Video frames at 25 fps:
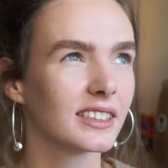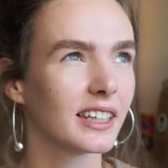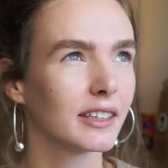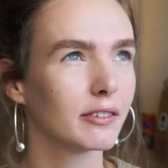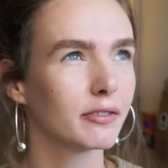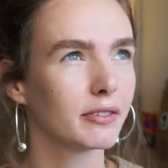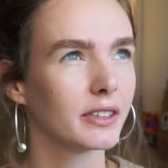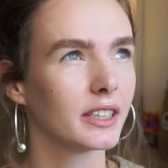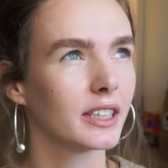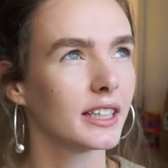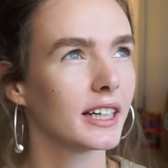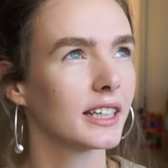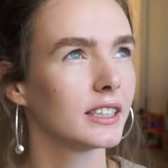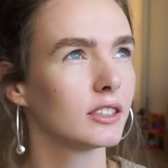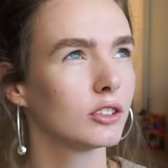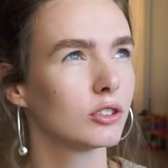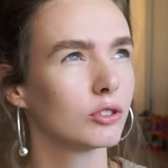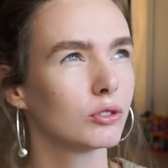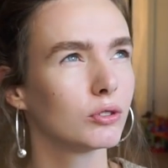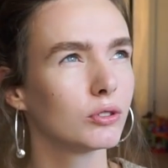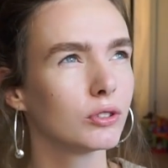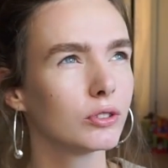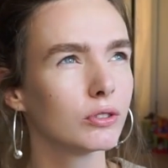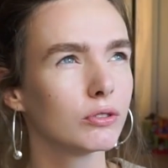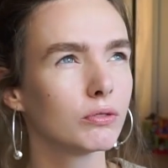I think I
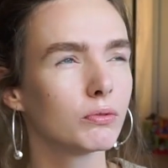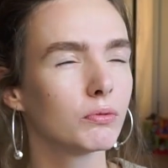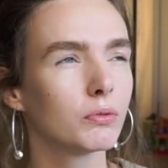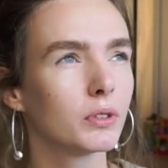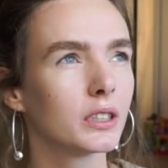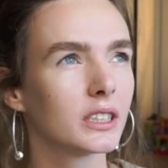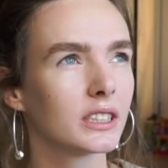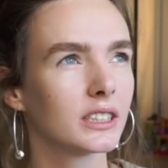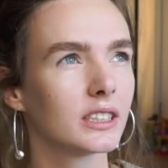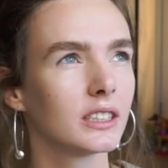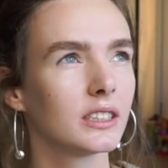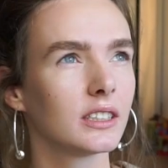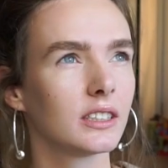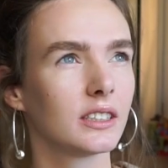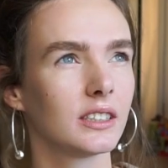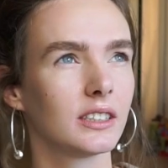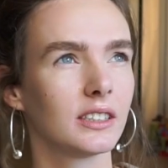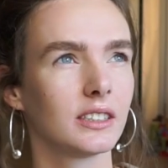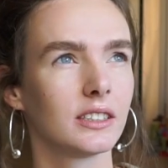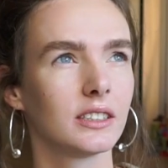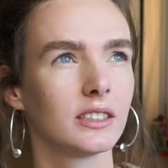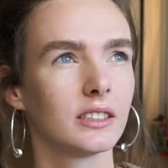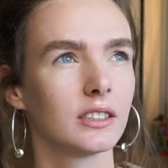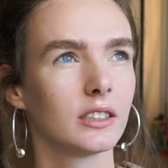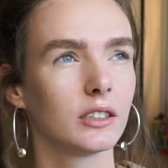sold
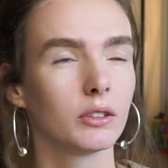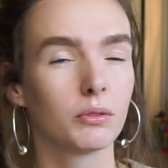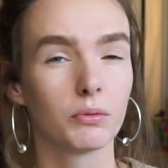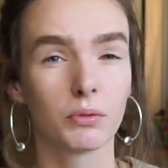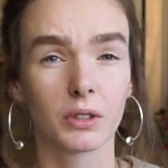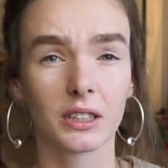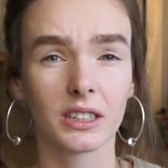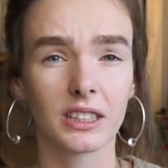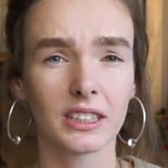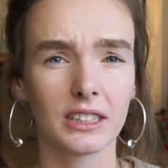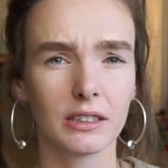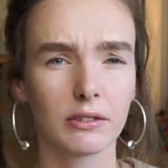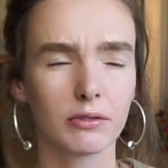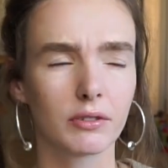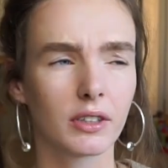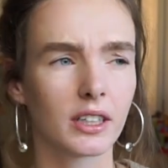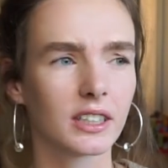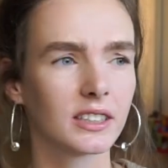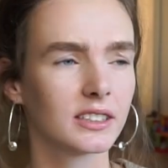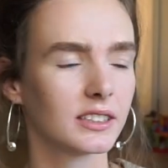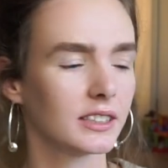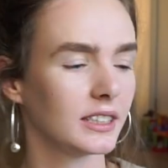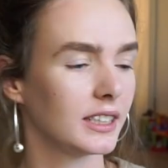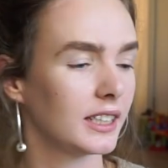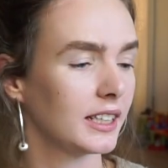a 1 leaf
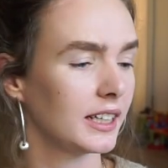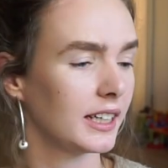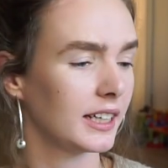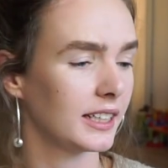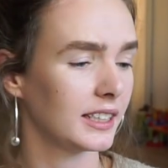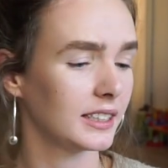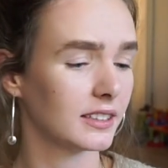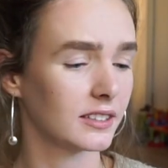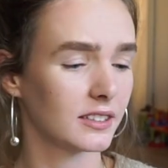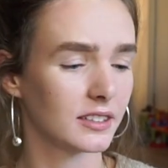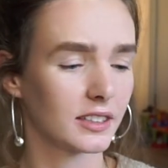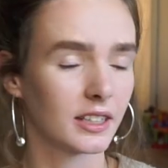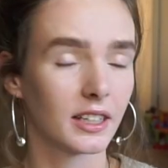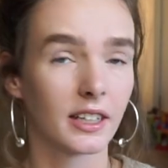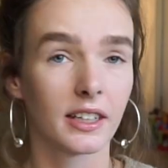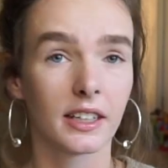cutting, and